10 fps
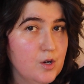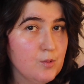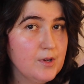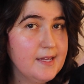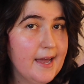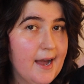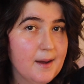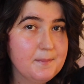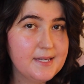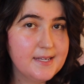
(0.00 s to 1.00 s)
really
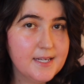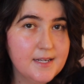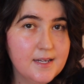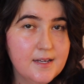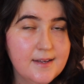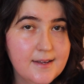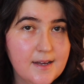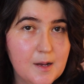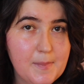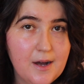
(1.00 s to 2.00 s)
happy
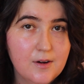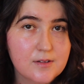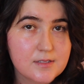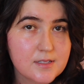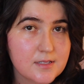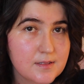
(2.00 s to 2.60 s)
about